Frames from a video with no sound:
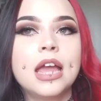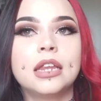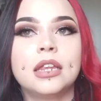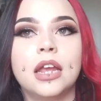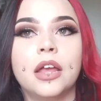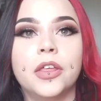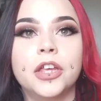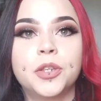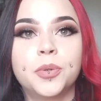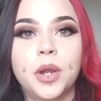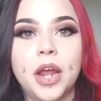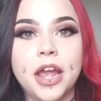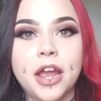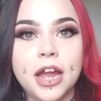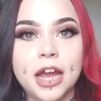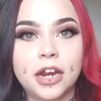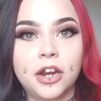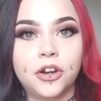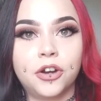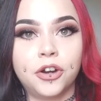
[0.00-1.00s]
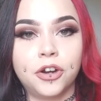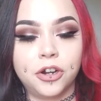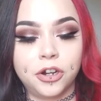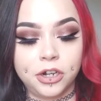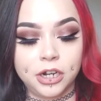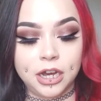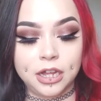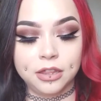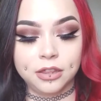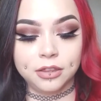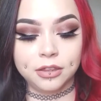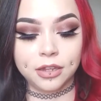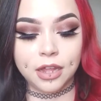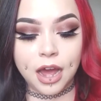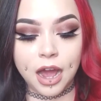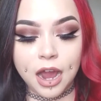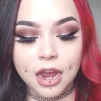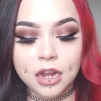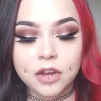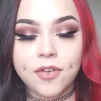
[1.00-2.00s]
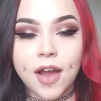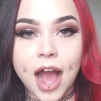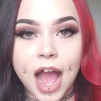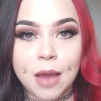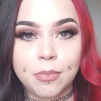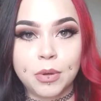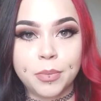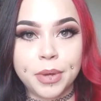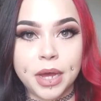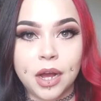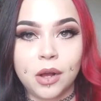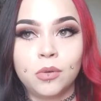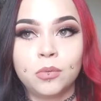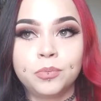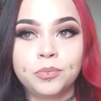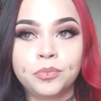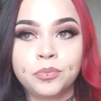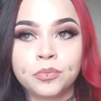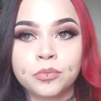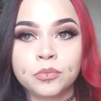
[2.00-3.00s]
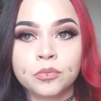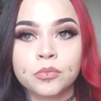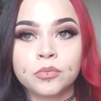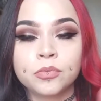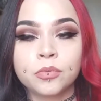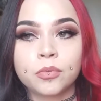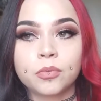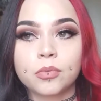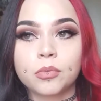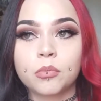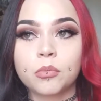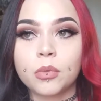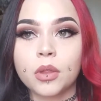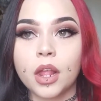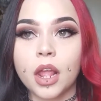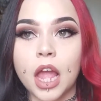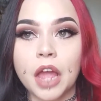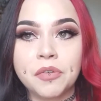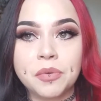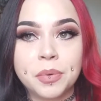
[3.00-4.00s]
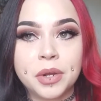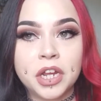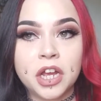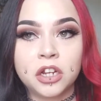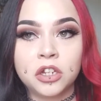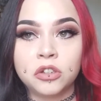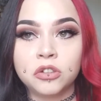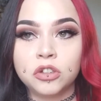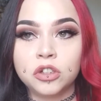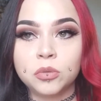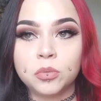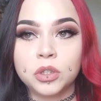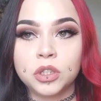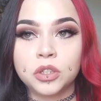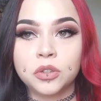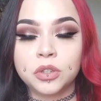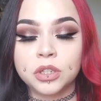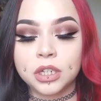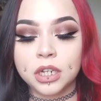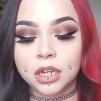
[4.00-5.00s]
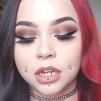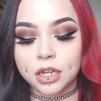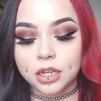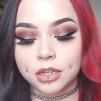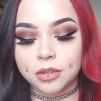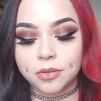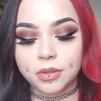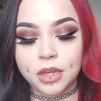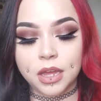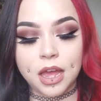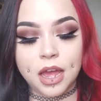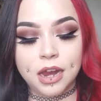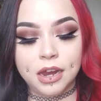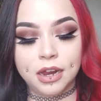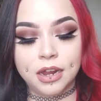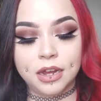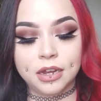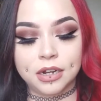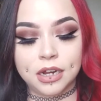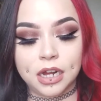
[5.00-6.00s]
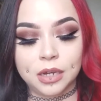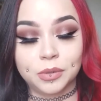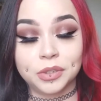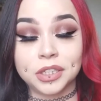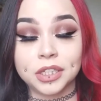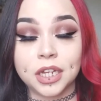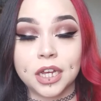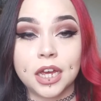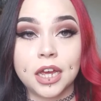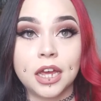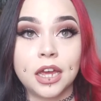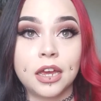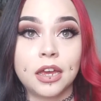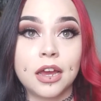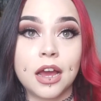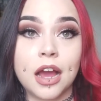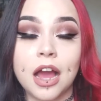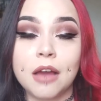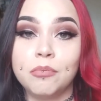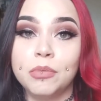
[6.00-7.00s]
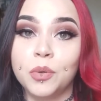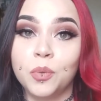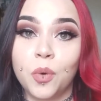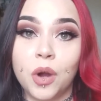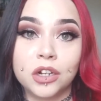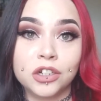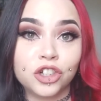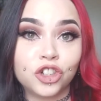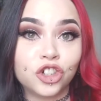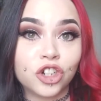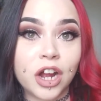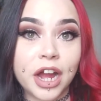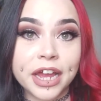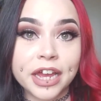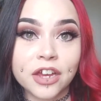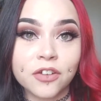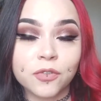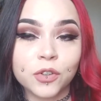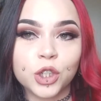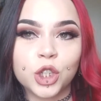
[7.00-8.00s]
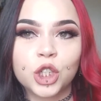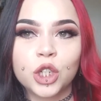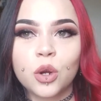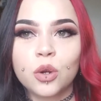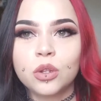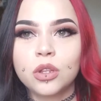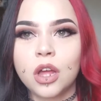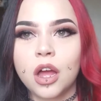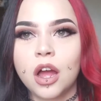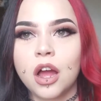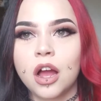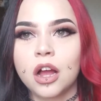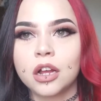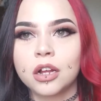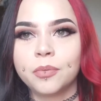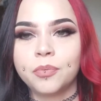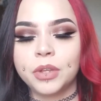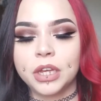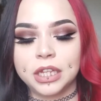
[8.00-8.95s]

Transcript: Now this one I had heard a lot of hype about. Everybody on YouTube was using it, and I was like, I've been wanting to try it for so long.